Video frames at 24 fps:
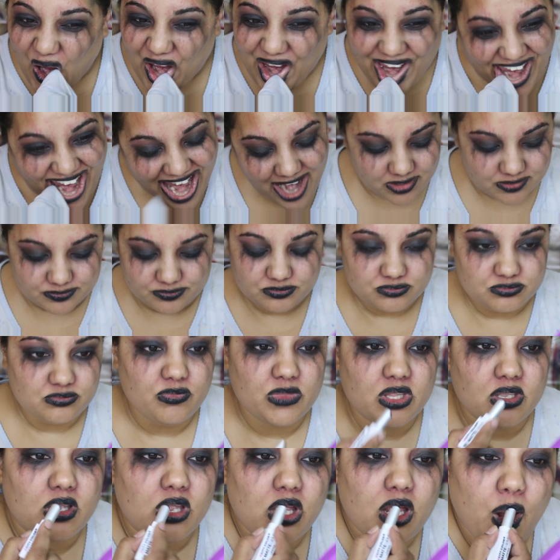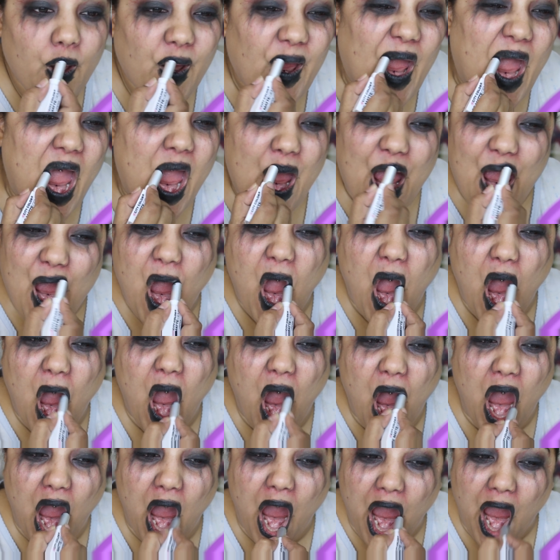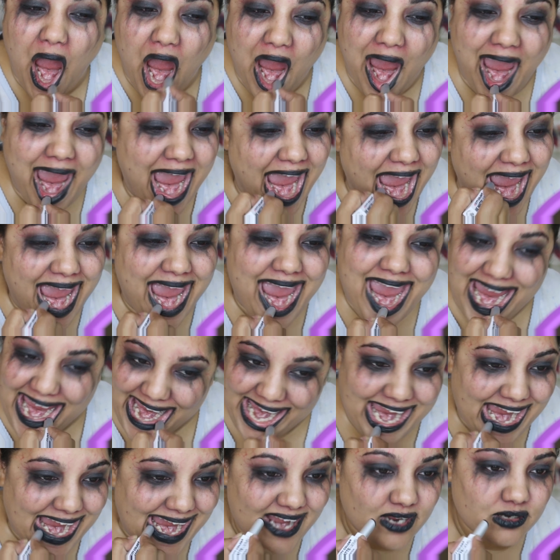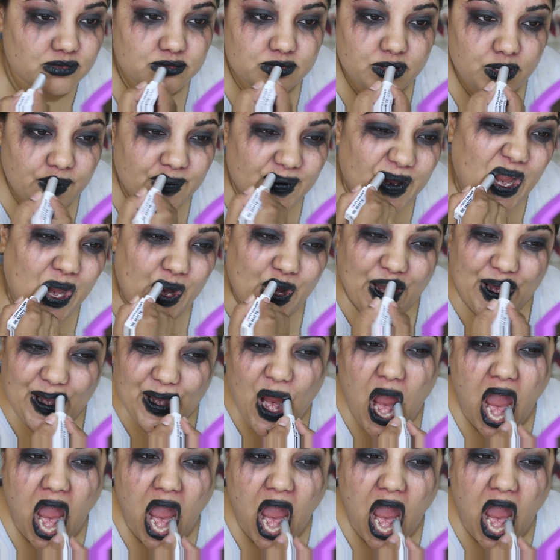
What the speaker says: I take a black lipstick and color in the entire area.